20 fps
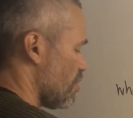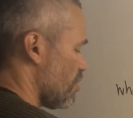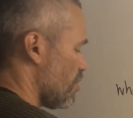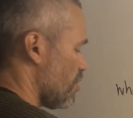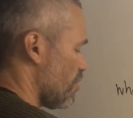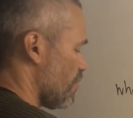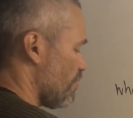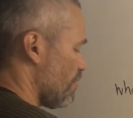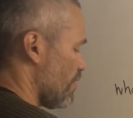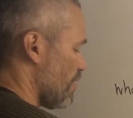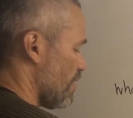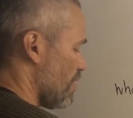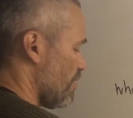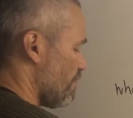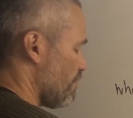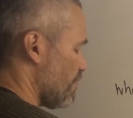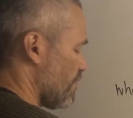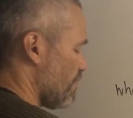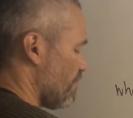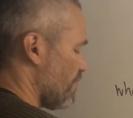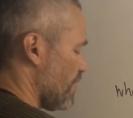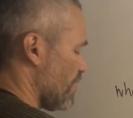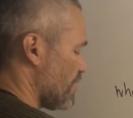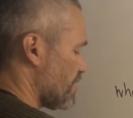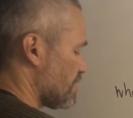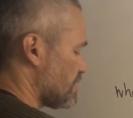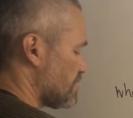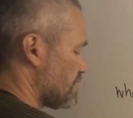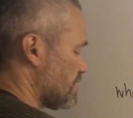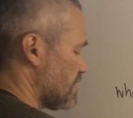of f of
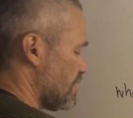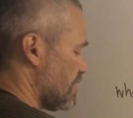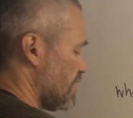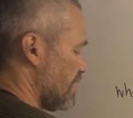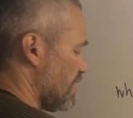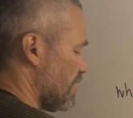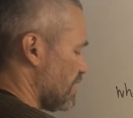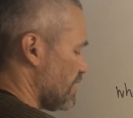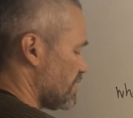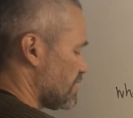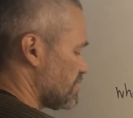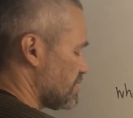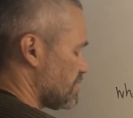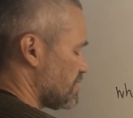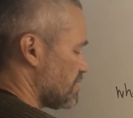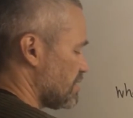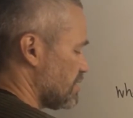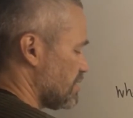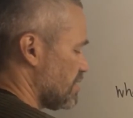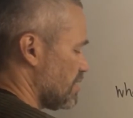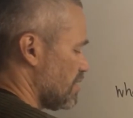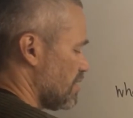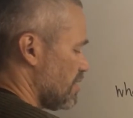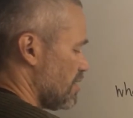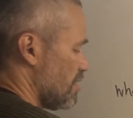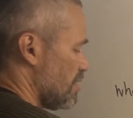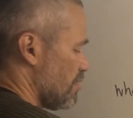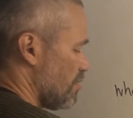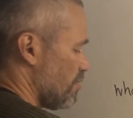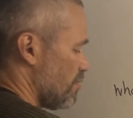x dx
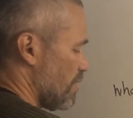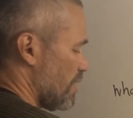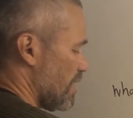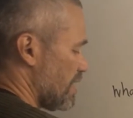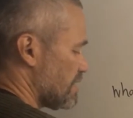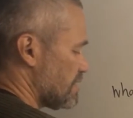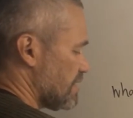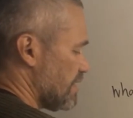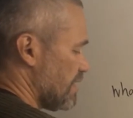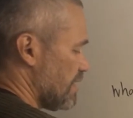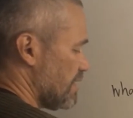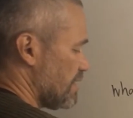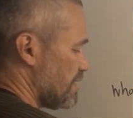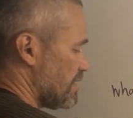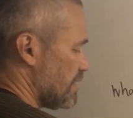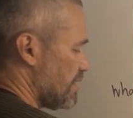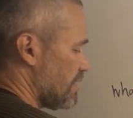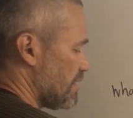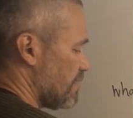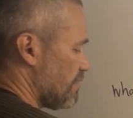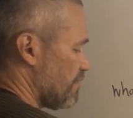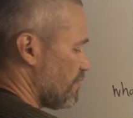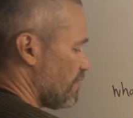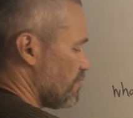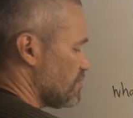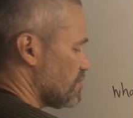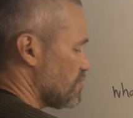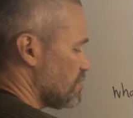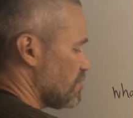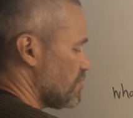plus the integral
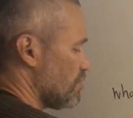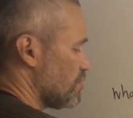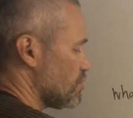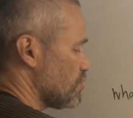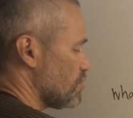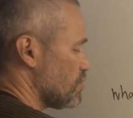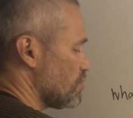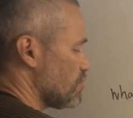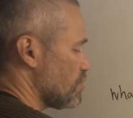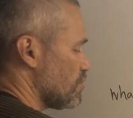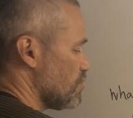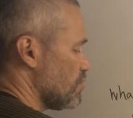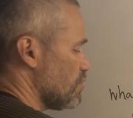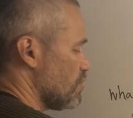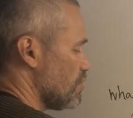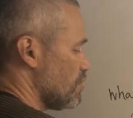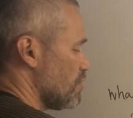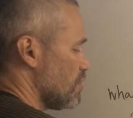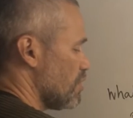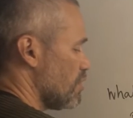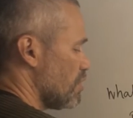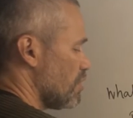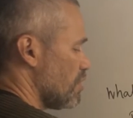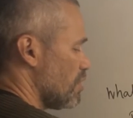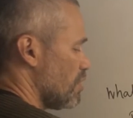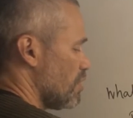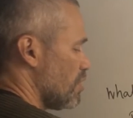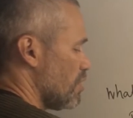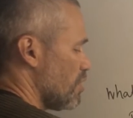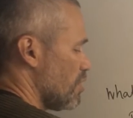from 0 to 2
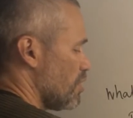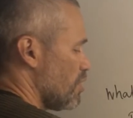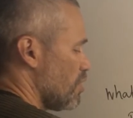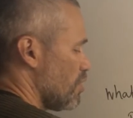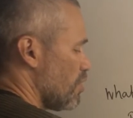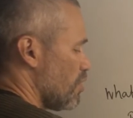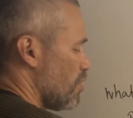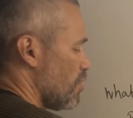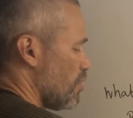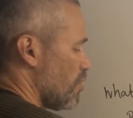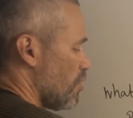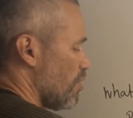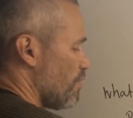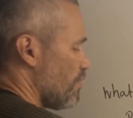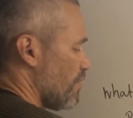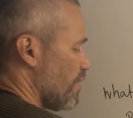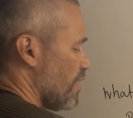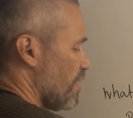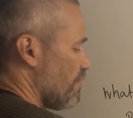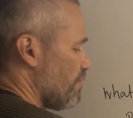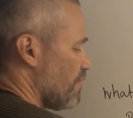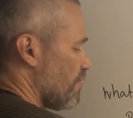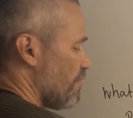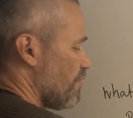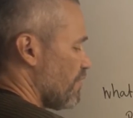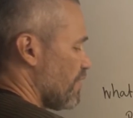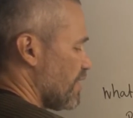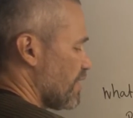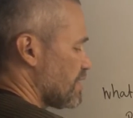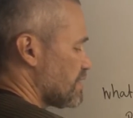of f
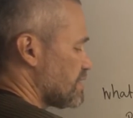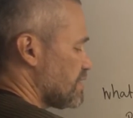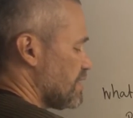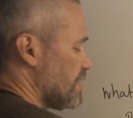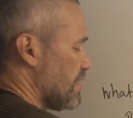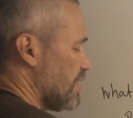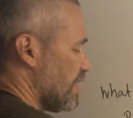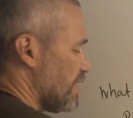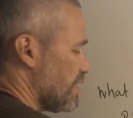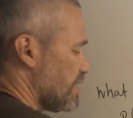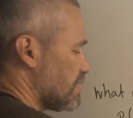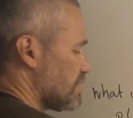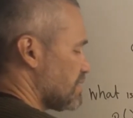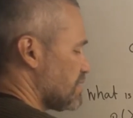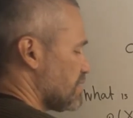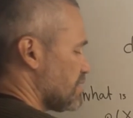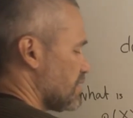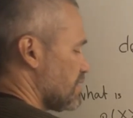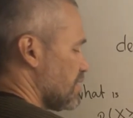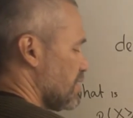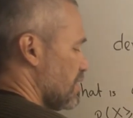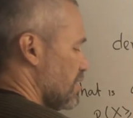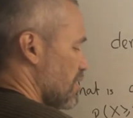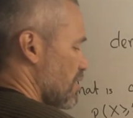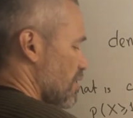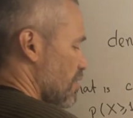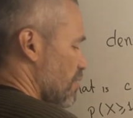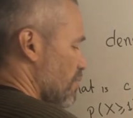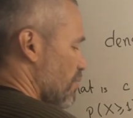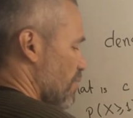of x dx
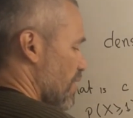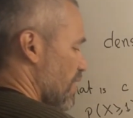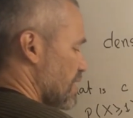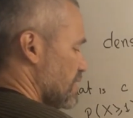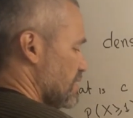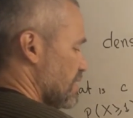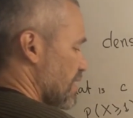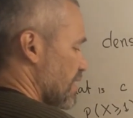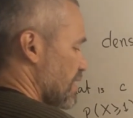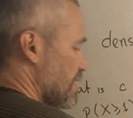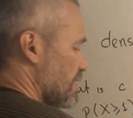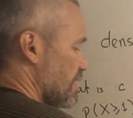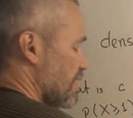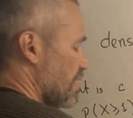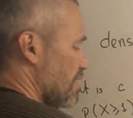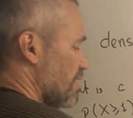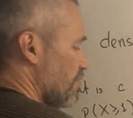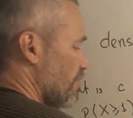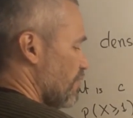plus the integral